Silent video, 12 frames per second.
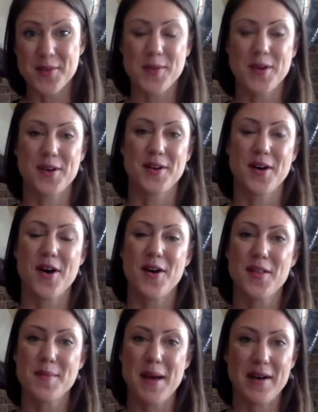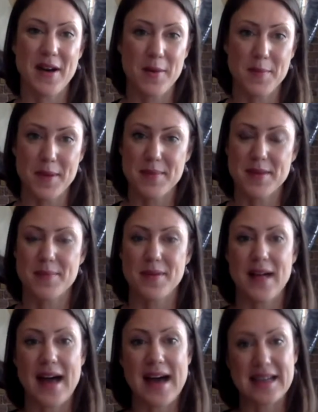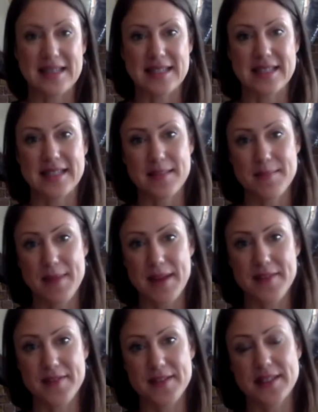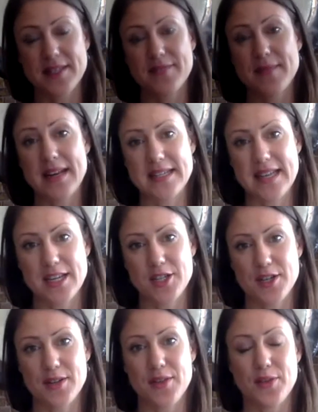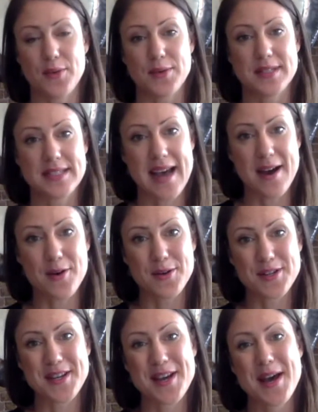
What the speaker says: We're all about helping people access the benefits of meditation through sound